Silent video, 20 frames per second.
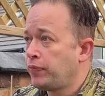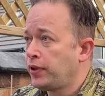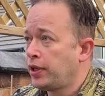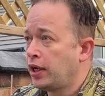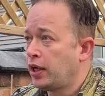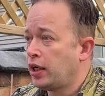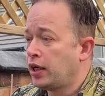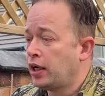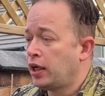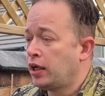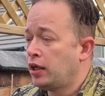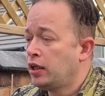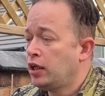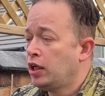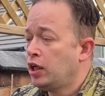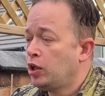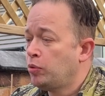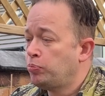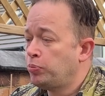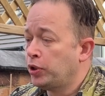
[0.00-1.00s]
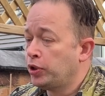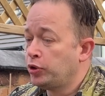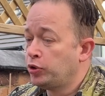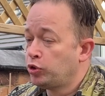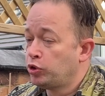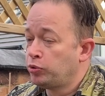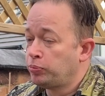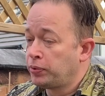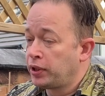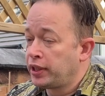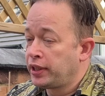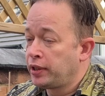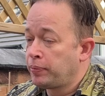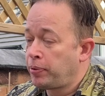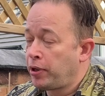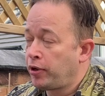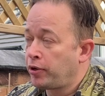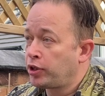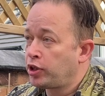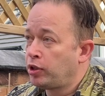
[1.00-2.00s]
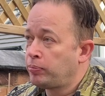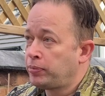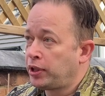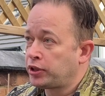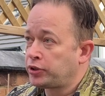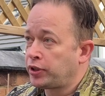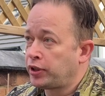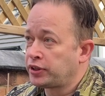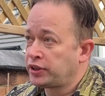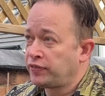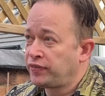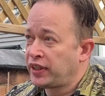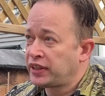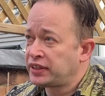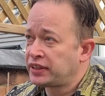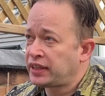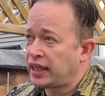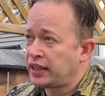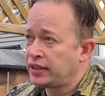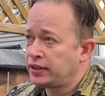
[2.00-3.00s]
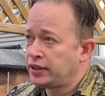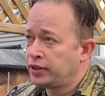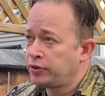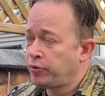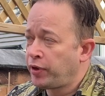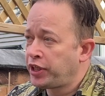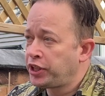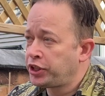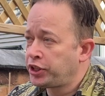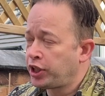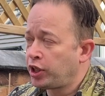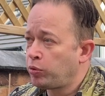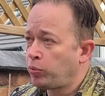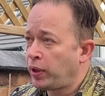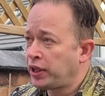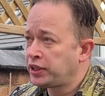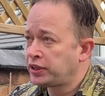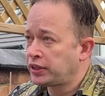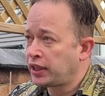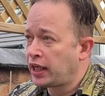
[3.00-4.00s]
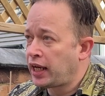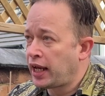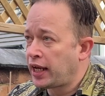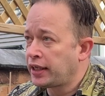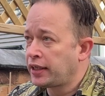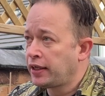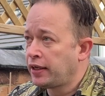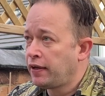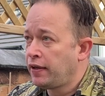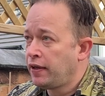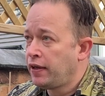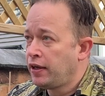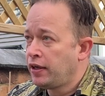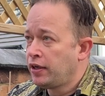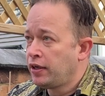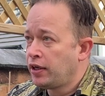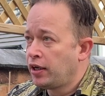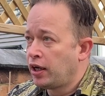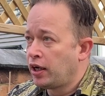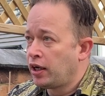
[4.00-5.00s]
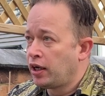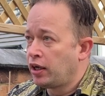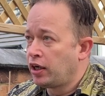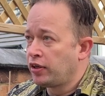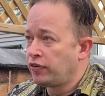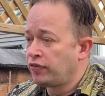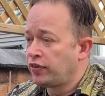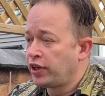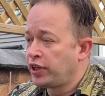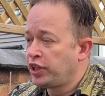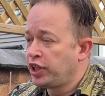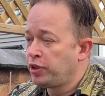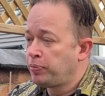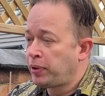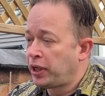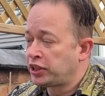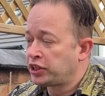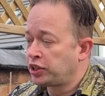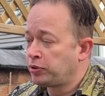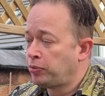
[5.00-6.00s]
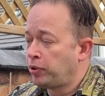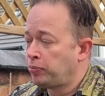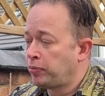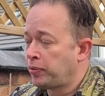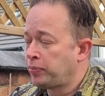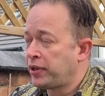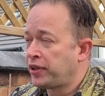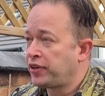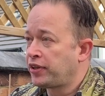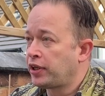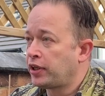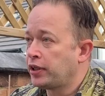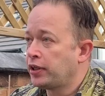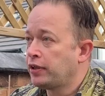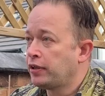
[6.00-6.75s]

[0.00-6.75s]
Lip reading: But normally a pair of combat trousers, if they're standard ratio waist to leg, I find knee pads come on my mid thigh.